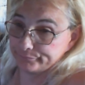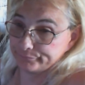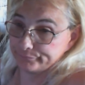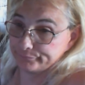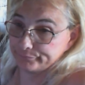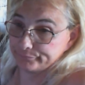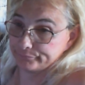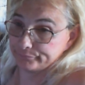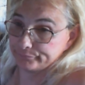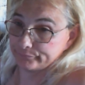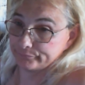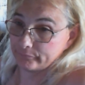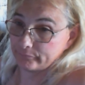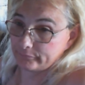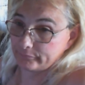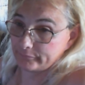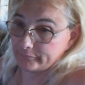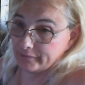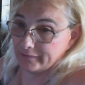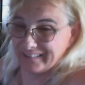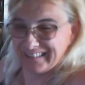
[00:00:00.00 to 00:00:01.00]
Like,
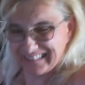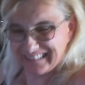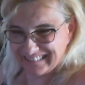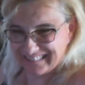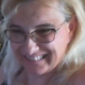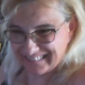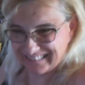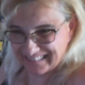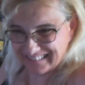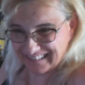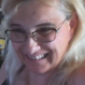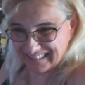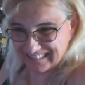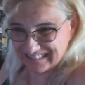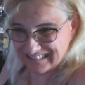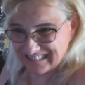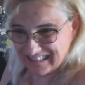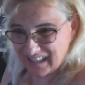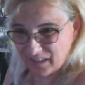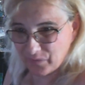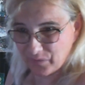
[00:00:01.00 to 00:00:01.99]
that's how I
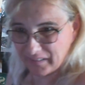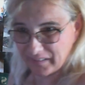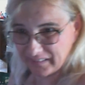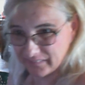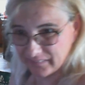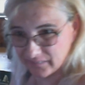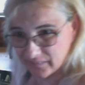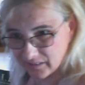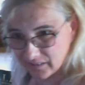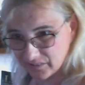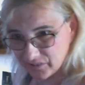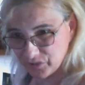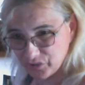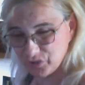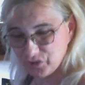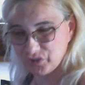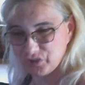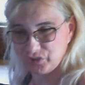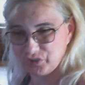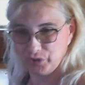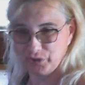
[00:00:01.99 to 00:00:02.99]
understood it
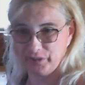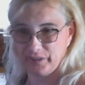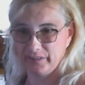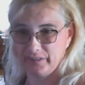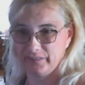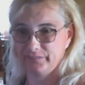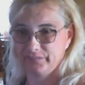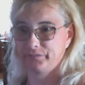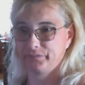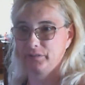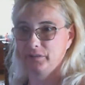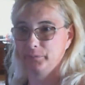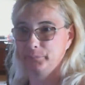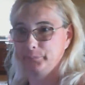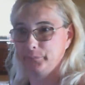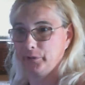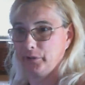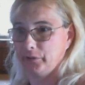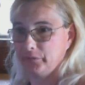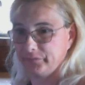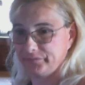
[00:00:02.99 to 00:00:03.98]
from their fine
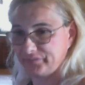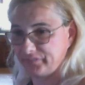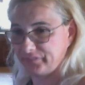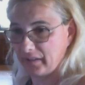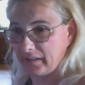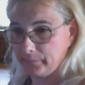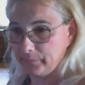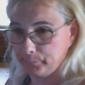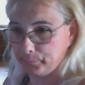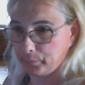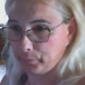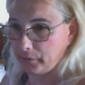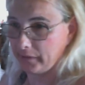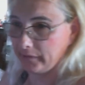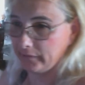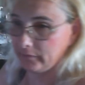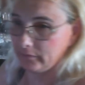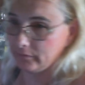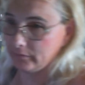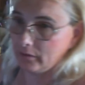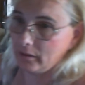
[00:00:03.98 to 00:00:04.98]
print, and
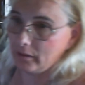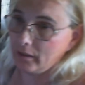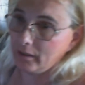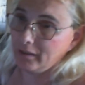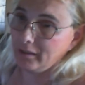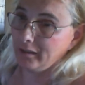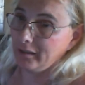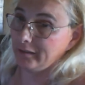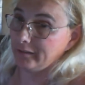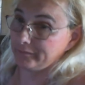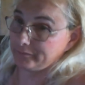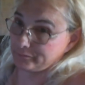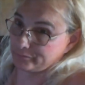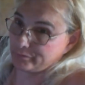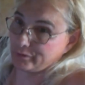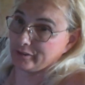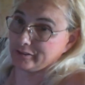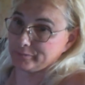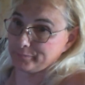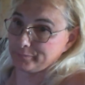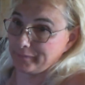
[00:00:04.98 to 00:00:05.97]
trust me,
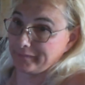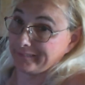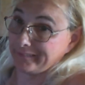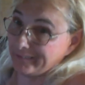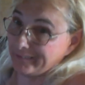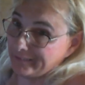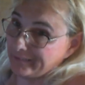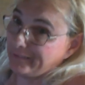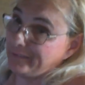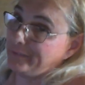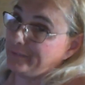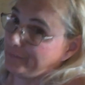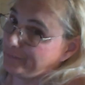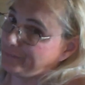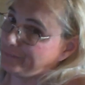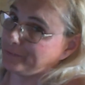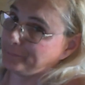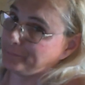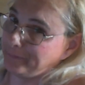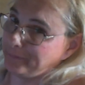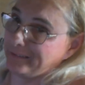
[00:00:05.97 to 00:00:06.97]
it took me a long
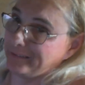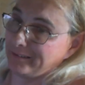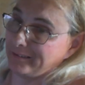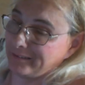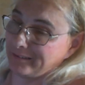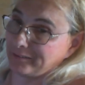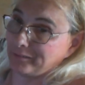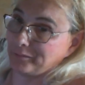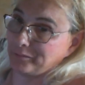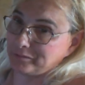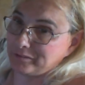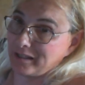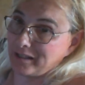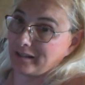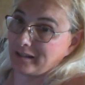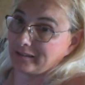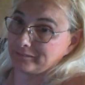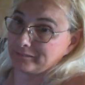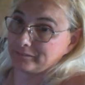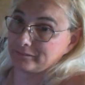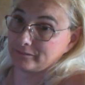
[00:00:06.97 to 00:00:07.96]
time
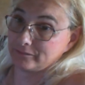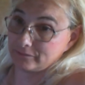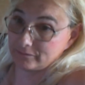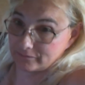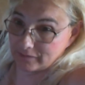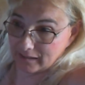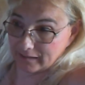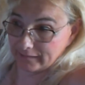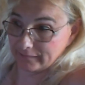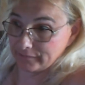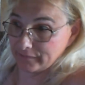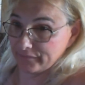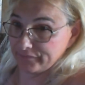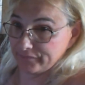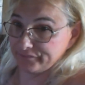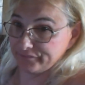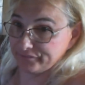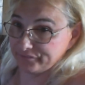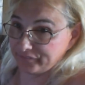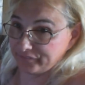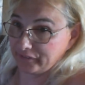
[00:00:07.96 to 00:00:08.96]
to figure this
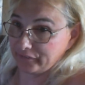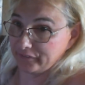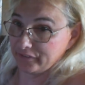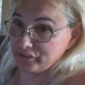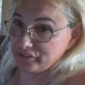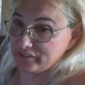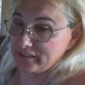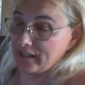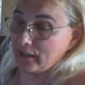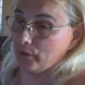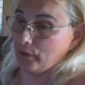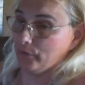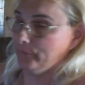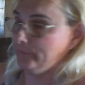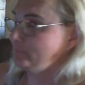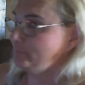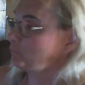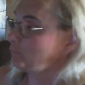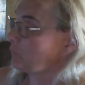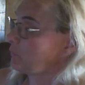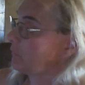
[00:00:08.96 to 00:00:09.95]
out.
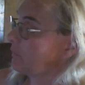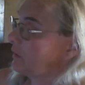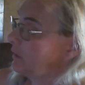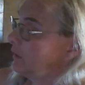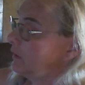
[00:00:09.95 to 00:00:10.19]
So,